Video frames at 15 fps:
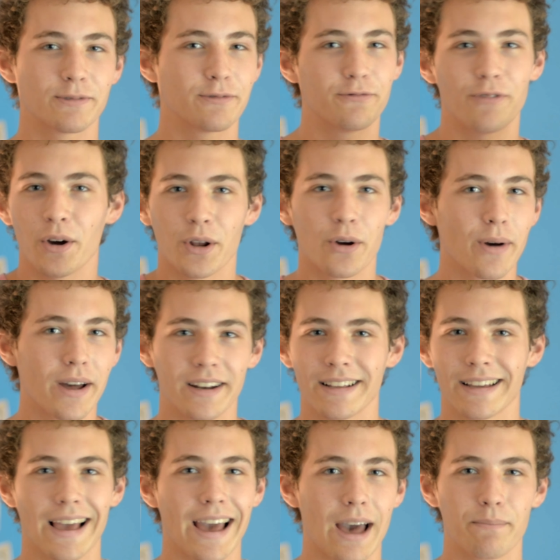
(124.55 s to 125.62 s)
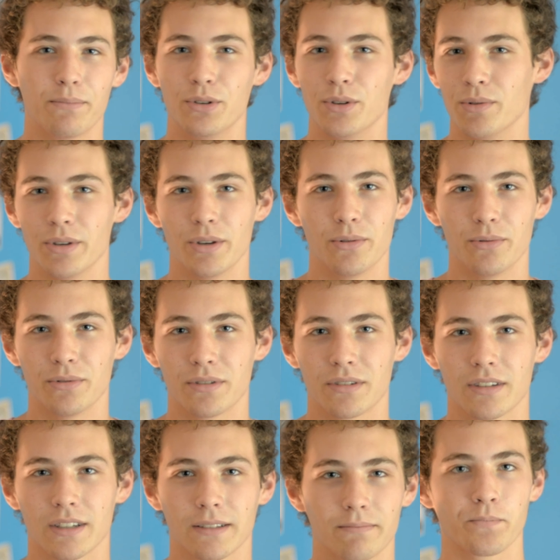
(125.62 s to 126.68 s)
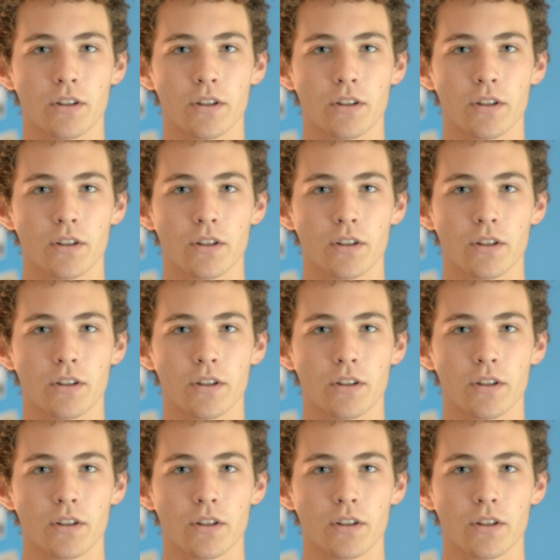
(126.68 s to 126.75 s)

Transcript: photo editing app you use.